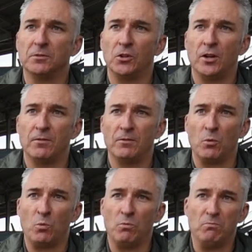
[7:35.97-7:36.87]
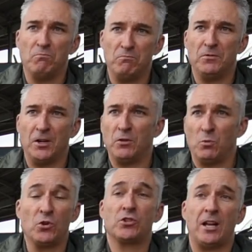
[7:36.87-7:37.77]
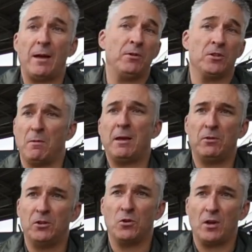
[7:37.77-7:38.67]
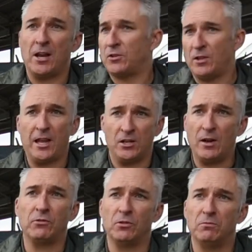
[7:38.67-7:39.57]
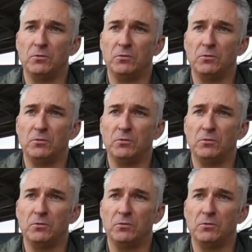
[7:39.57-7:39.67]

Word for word: Right? It'll, you know, the worst can happen is maybe you can't do that and you have to